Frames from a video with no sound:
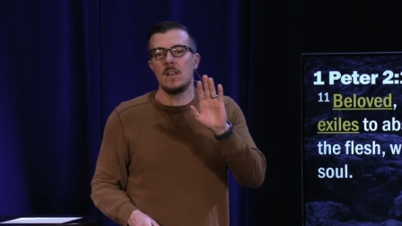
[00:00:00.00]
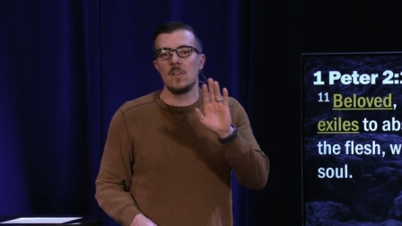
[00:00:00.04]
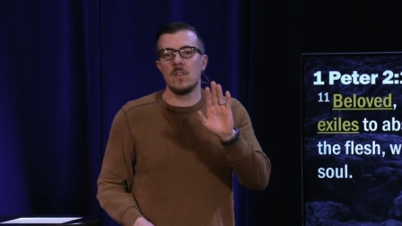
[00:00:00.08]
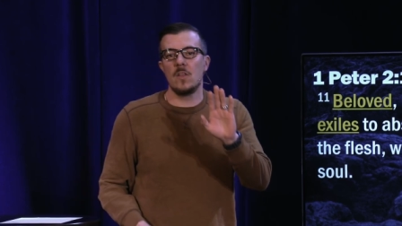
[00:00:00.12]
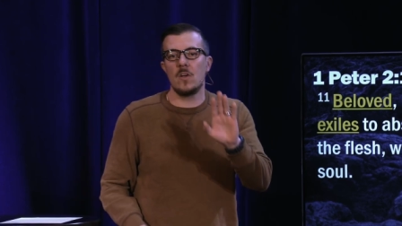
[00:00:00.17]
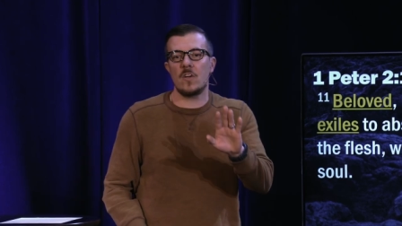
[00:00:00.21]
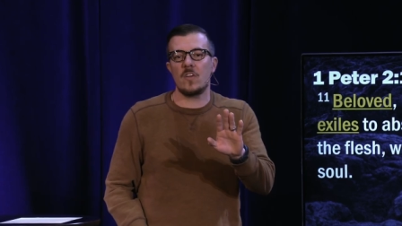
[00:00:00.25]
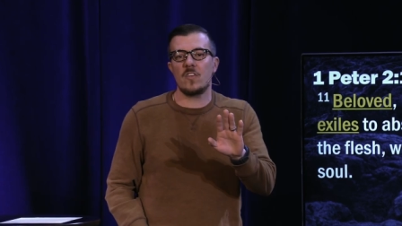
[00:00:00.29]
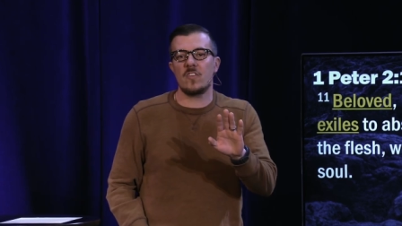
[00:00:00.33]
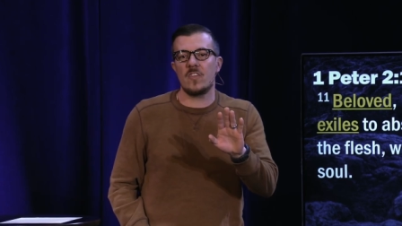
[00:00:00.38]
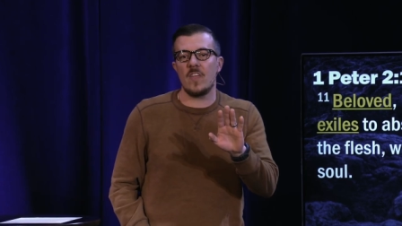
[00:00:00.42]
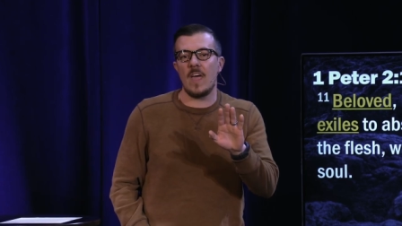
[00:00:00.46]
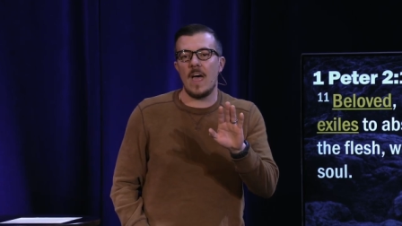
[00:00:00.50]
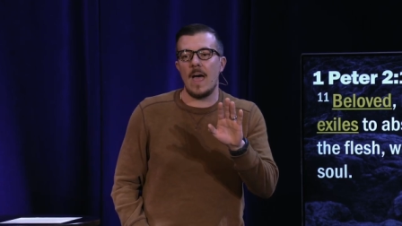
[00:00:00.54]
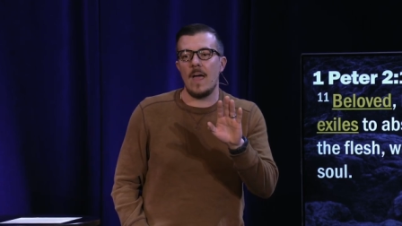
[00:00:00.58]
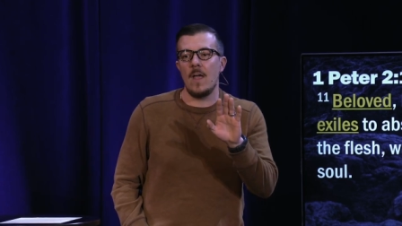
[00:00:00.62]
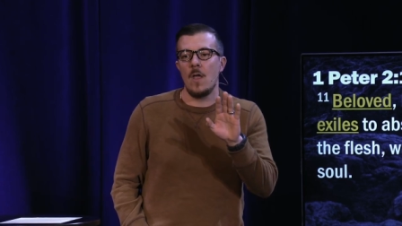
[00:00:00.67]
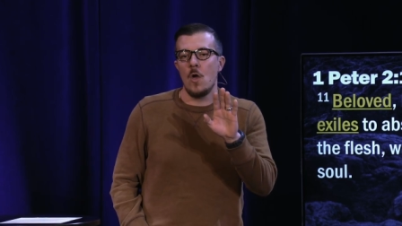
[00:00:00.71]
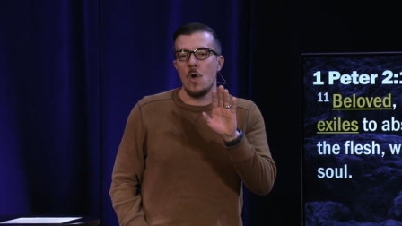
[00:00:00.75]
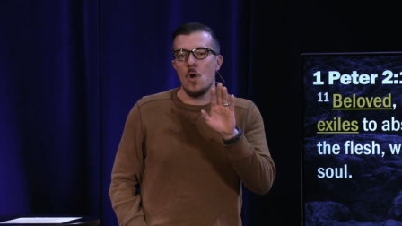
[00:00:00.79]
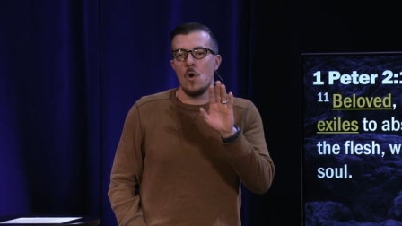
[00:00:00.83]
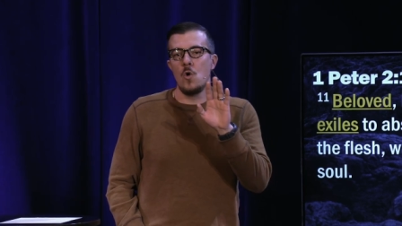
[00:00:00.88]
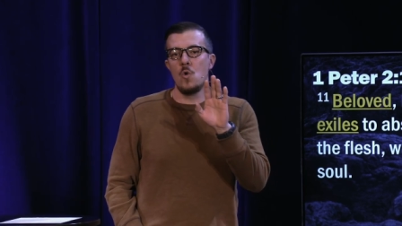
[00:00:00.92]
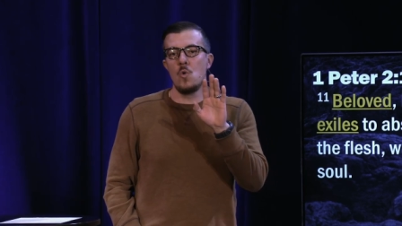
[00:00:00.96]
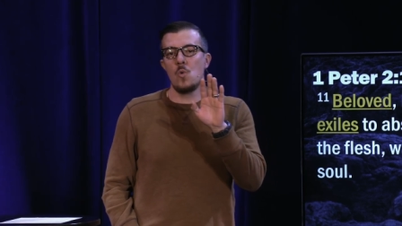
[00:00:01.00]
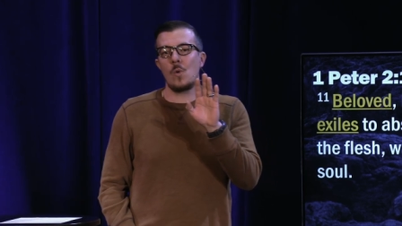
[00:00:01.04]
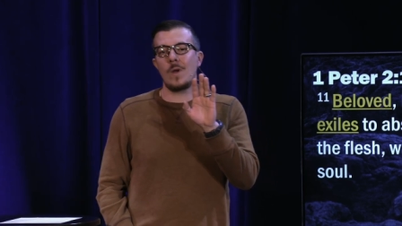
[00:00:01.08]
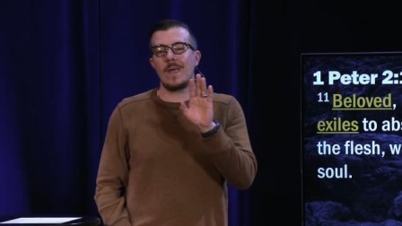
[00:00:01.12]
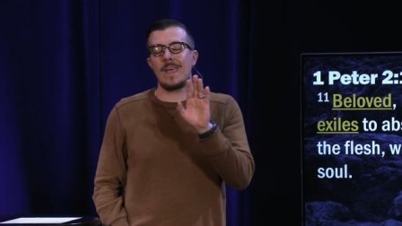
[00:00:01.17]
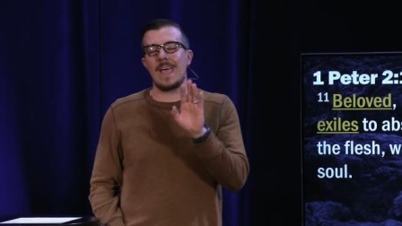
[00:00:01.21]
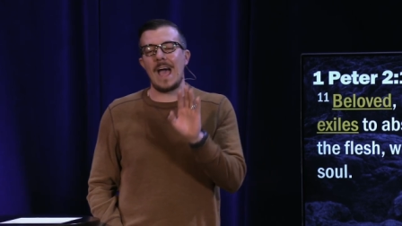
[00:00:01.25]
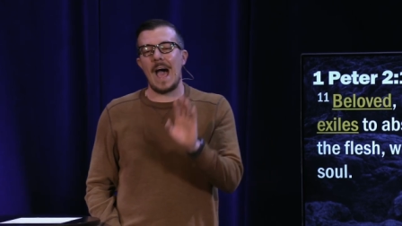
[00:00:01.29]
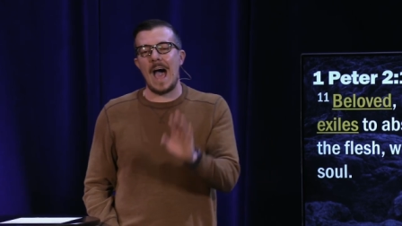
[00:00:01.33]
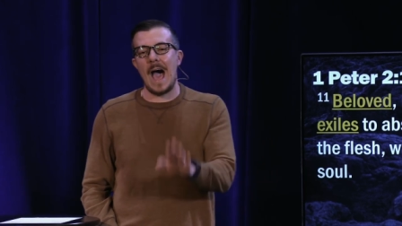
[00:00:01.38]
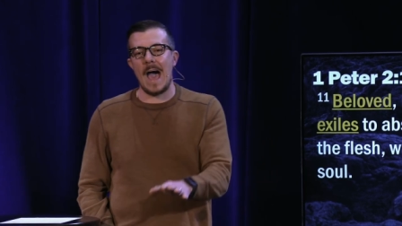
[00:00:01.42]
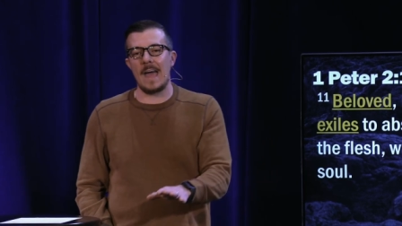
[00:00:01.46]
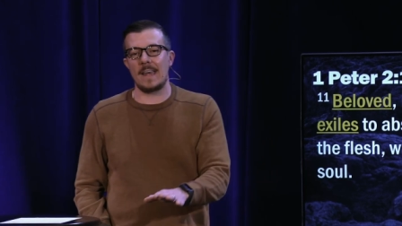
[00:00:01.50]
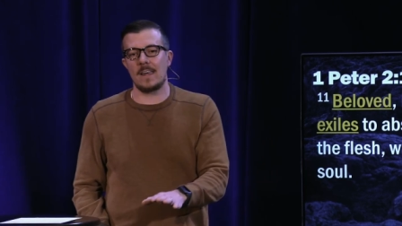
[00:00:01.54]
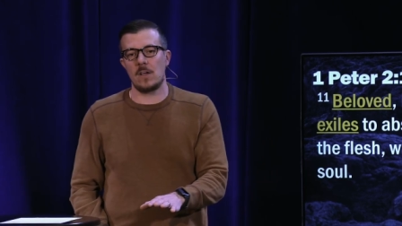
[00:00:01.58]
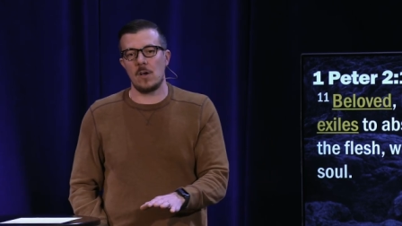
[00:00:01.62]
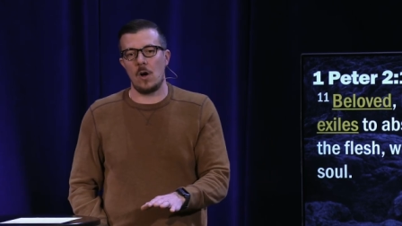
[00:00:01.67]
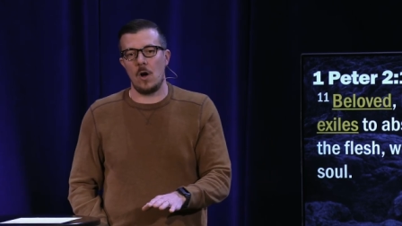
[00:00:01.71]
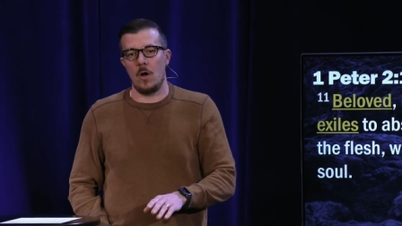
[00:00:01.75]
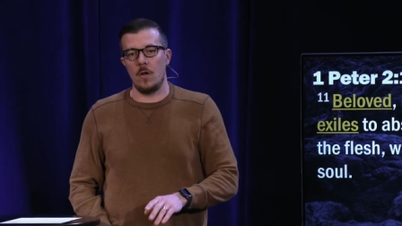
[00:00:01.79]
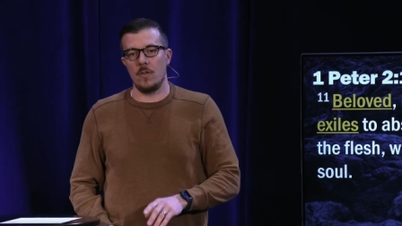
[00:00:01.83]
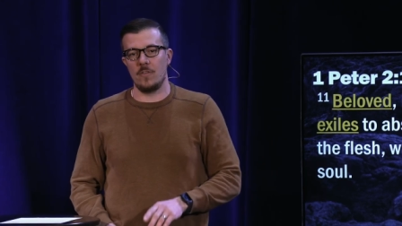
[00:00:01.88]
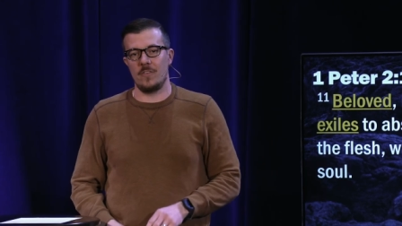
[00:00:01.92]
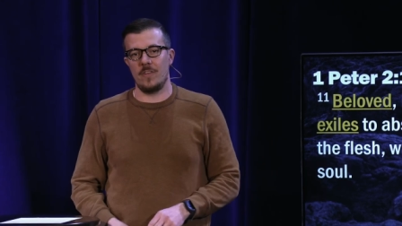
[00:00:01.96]
looks at who God
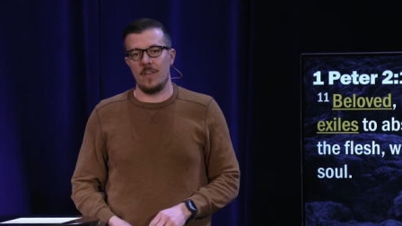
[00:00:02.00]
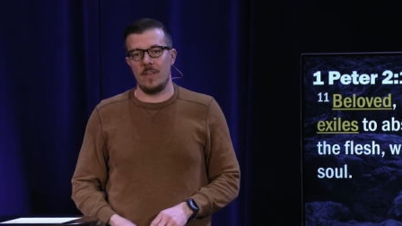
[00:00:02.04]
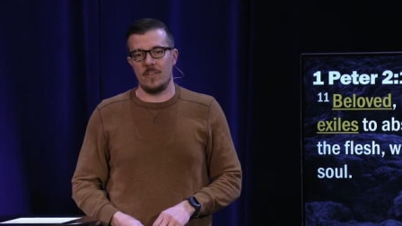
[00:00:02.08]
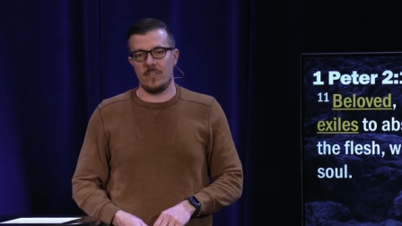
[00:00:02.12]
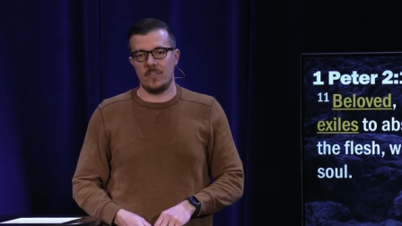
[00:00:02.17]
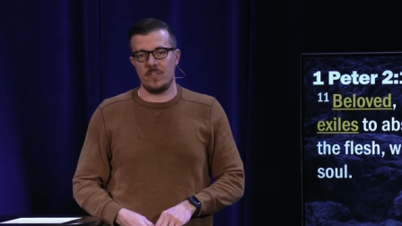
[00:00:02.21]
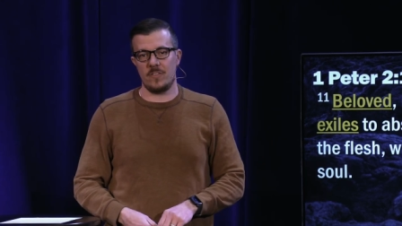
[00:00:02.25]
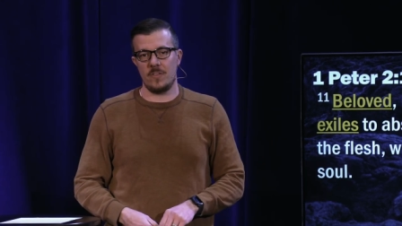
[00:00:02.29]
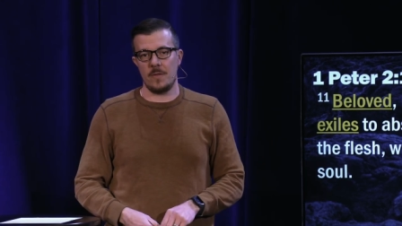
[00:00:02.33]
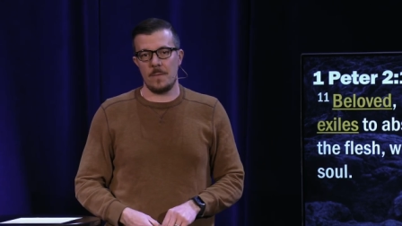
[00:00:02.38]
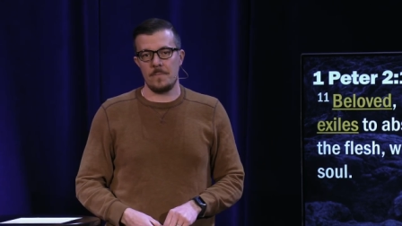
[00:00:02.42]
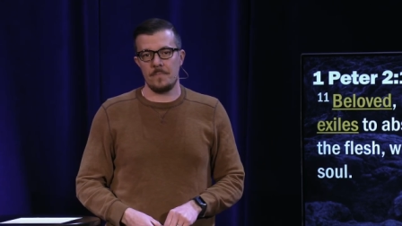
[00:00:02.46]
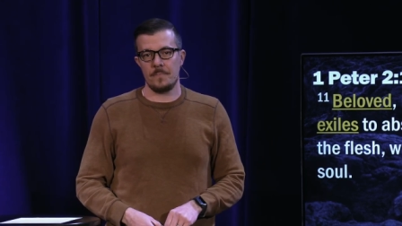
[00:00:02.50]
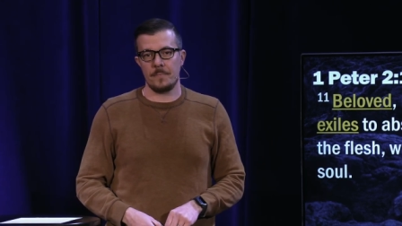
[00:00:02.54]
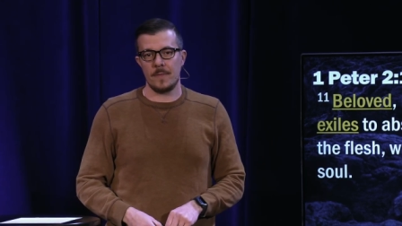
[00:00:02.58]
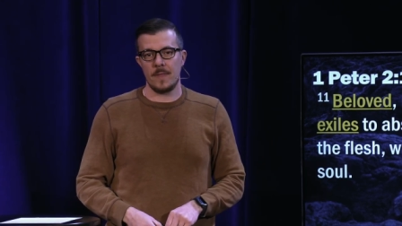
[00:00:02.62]
calls us.